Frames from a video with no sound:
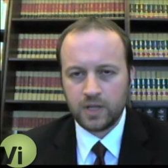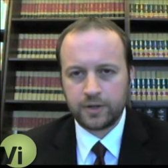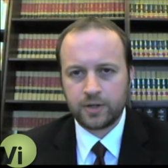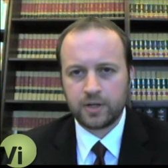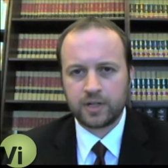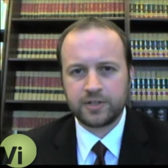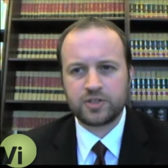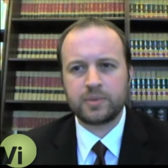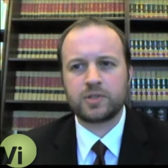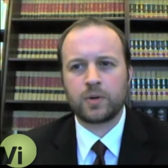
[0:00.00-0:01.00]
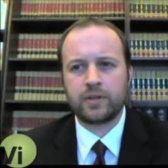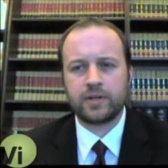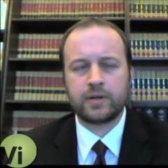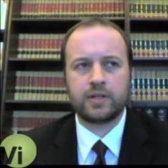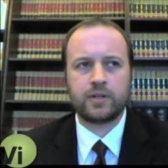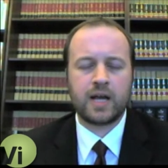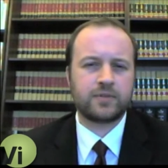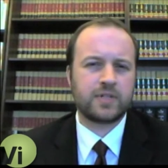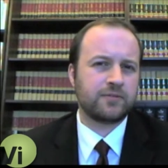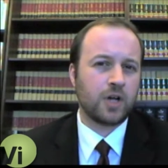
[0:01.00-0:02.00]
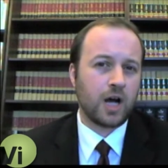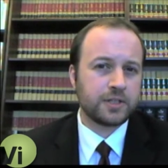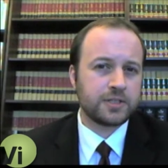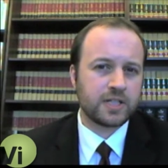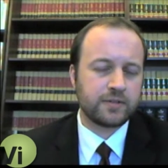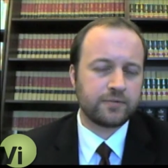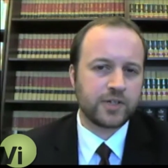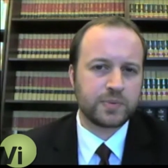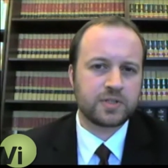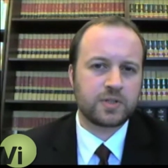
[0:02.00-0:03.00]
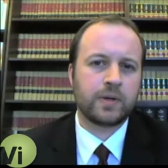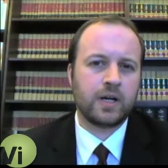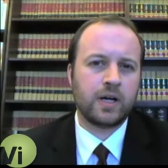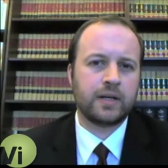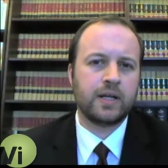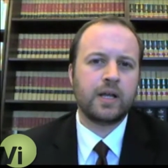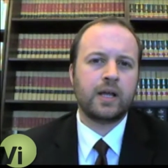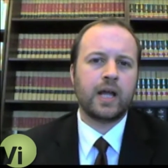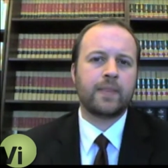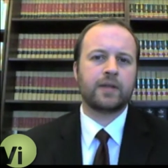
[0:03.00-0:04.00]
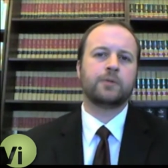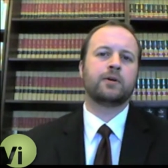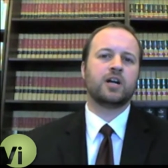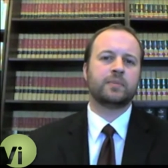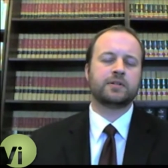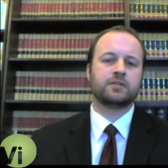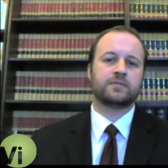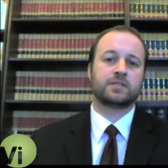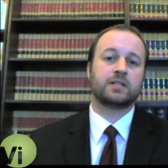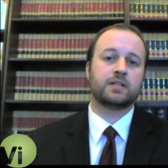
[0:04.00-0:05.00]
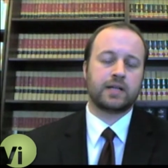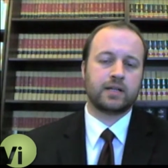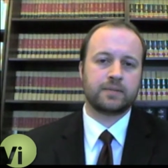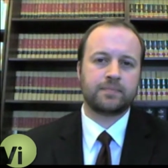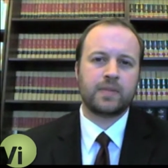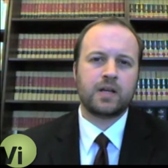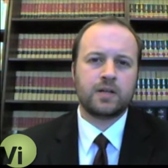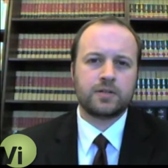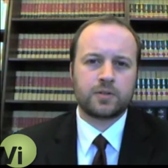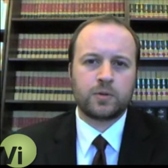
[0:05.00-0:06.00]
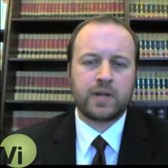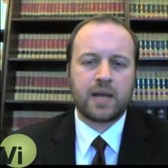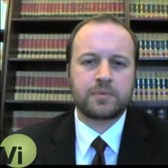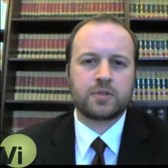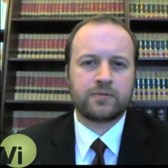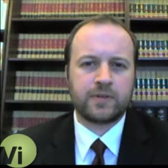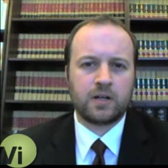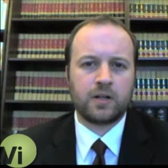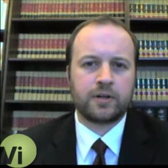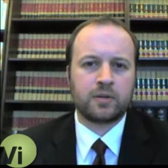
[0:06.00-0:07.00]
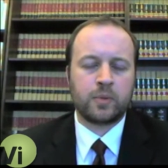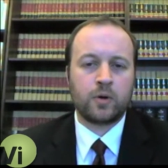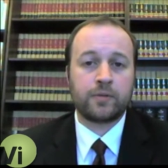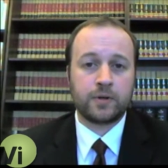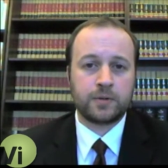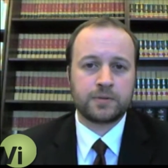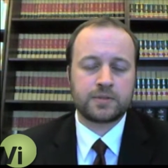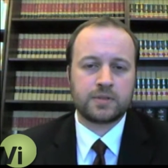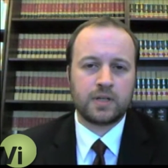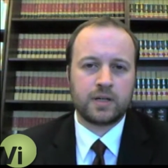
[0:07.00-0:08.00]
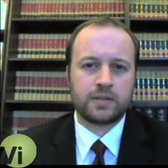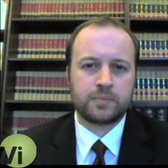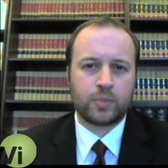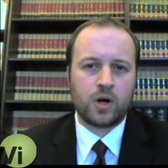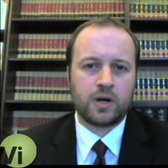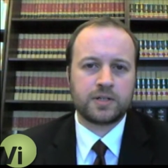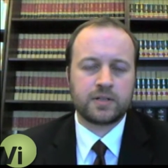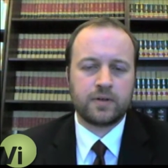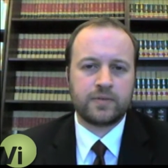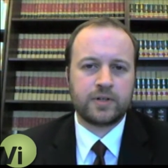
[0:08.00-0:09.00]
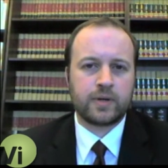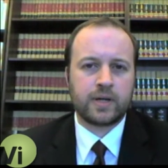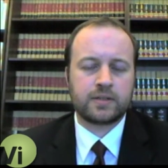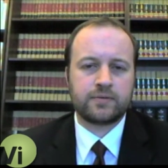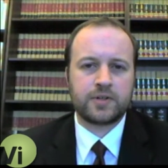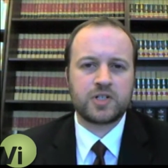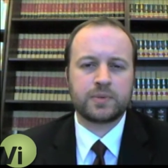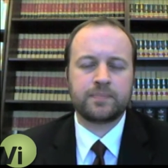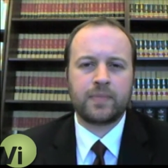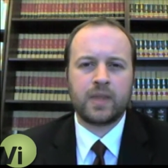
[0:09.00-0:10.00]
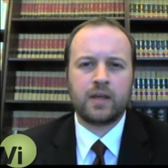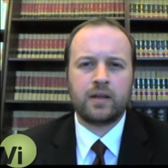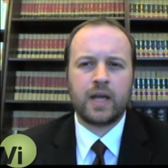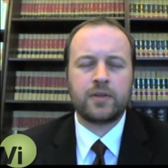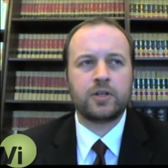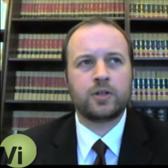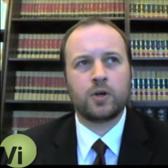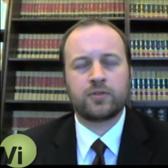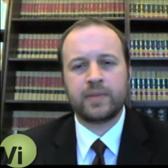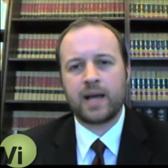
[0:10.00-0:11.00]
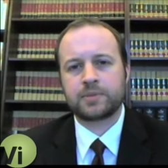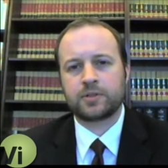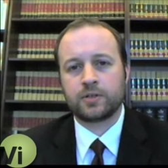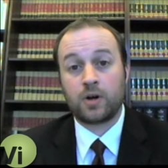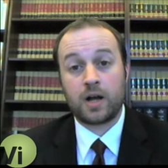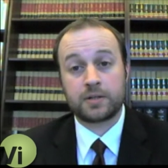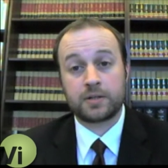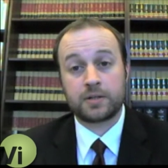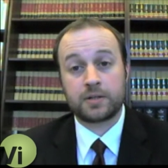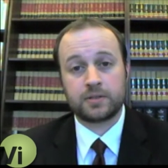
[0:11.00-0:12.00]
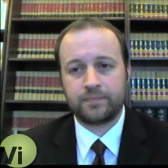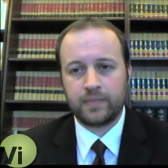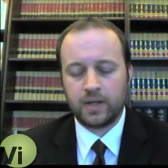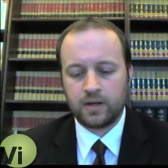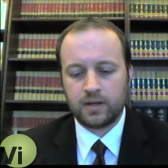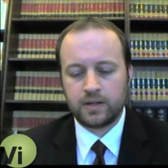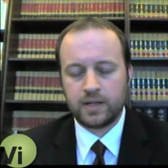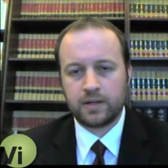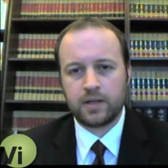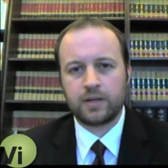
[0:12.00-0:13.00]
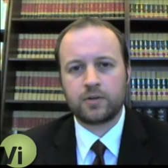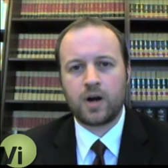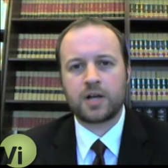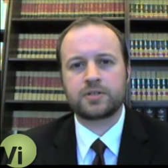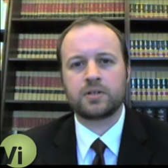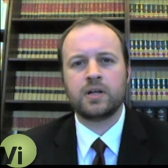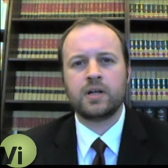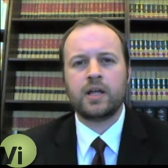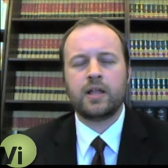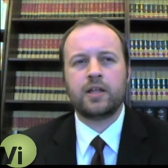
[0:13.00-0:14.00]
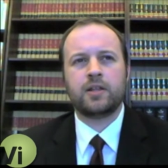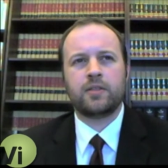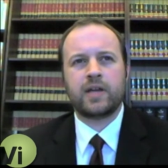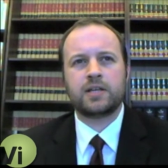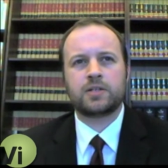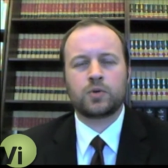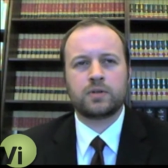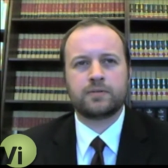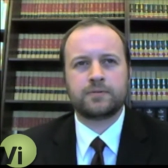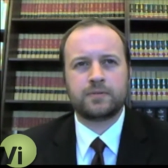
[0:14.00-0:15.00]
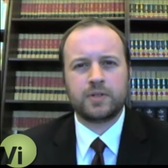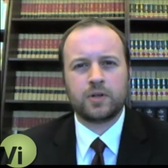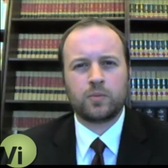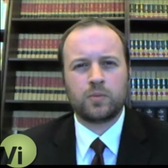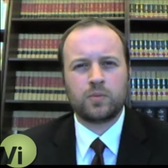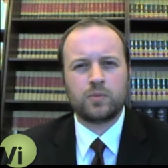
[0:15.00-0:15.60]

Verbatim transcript: under a contributory theory, you have to have knowledge that infringement's going on, and that you were helping to facilitate it. So Napster fell under both those uh, prongs of, of indirect infringement, and then you go from Napster to Grokster. Yeah. Uh, and Grokster, they sort of, you know,